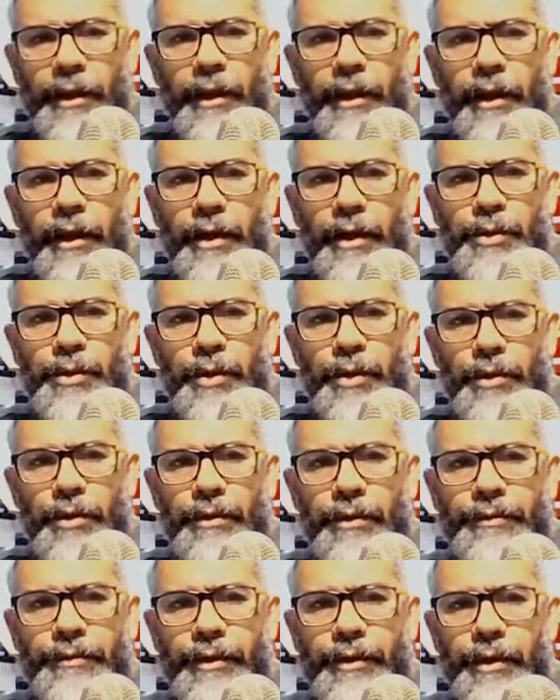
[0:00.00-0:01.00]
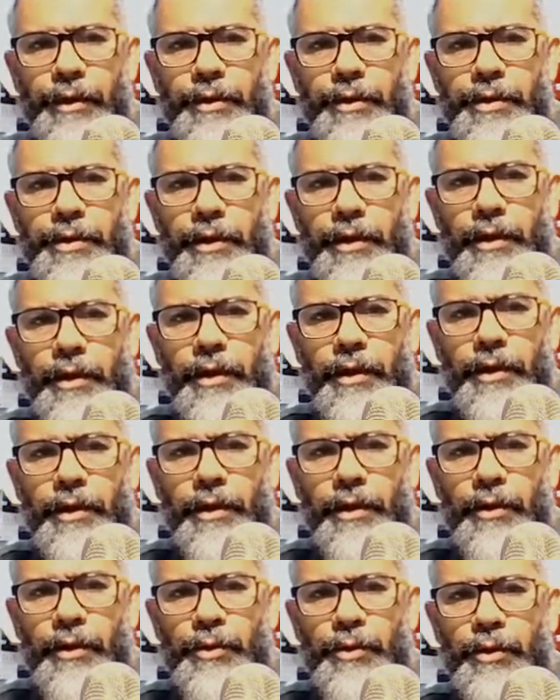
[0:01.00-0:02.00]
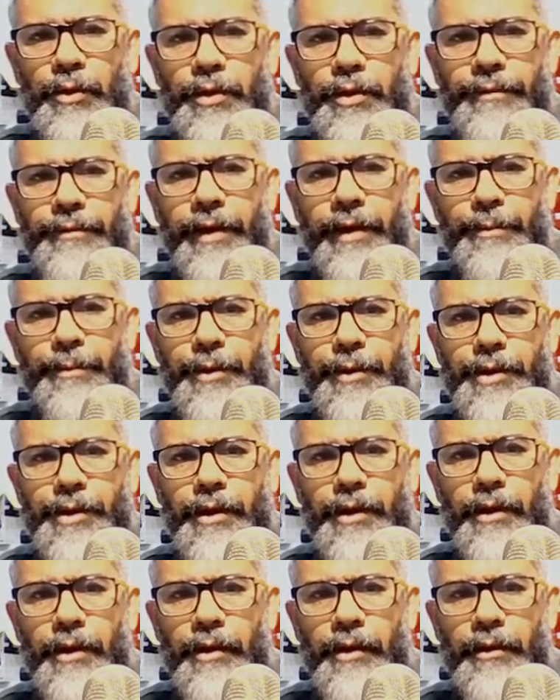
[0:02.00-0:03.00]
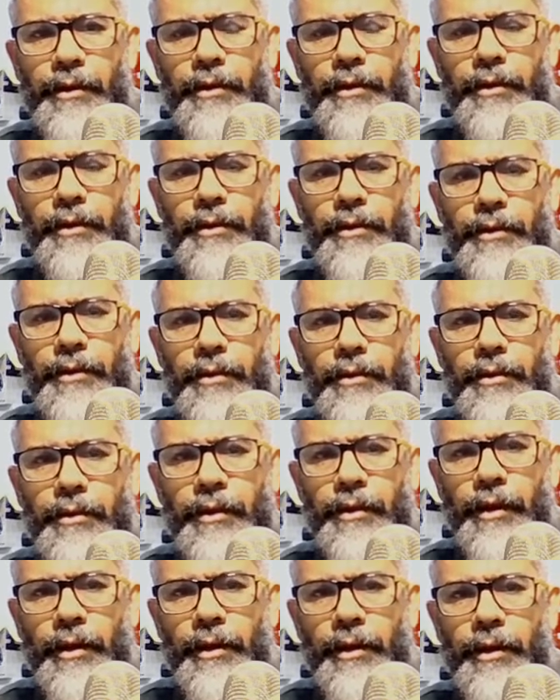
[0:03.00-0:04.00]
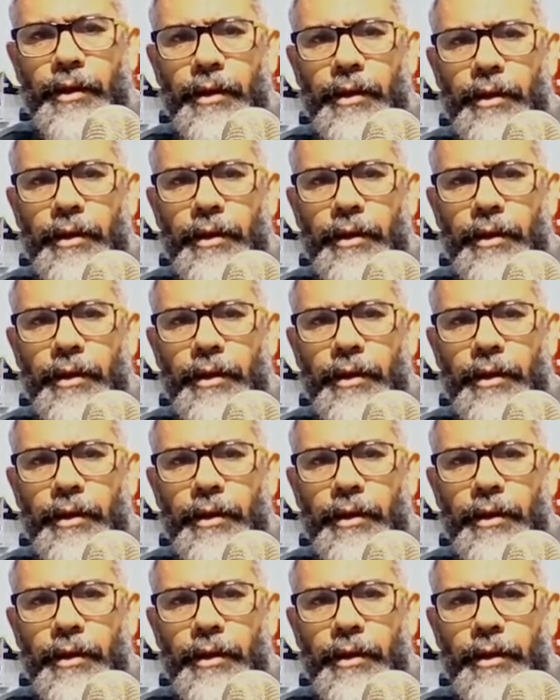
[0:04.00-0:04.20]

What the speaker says: a certain frequency to this vapor cell, okay,